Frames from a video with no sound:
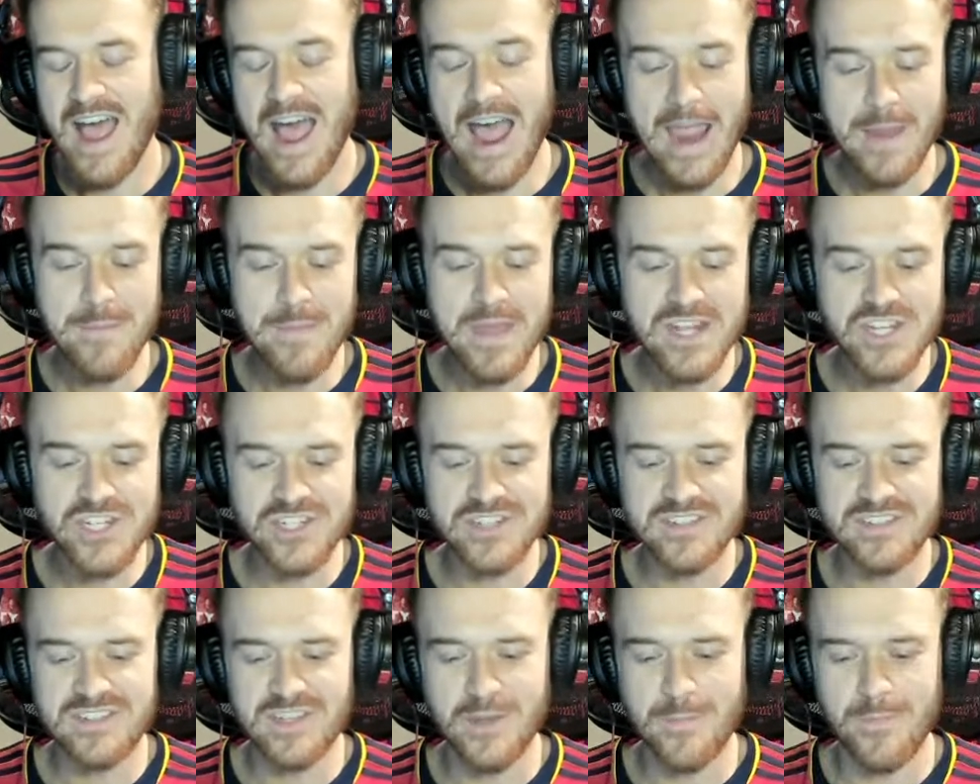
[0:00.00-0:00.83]
I
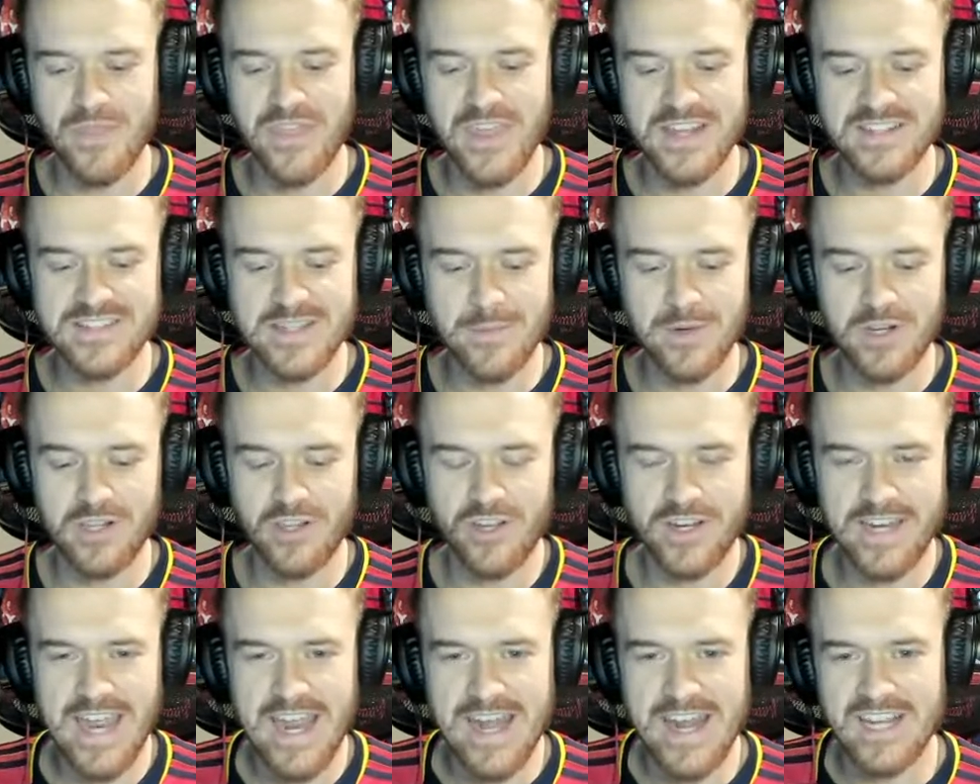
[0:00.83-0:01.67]
mentioned some things I'm going to
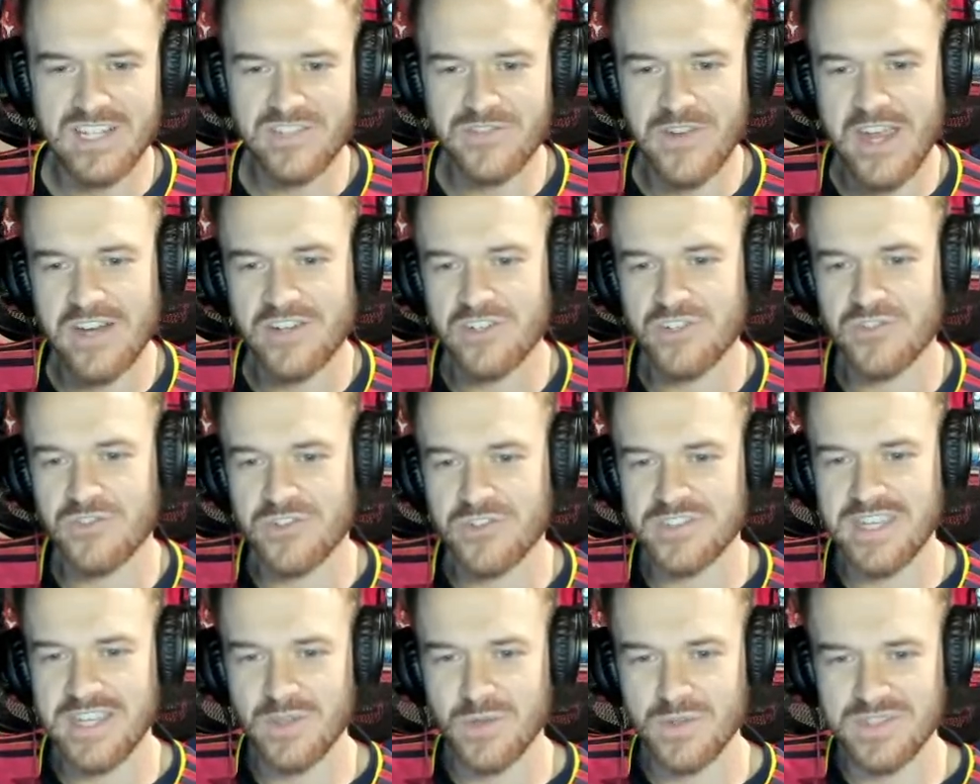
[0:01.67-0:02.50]
look at X factors for St.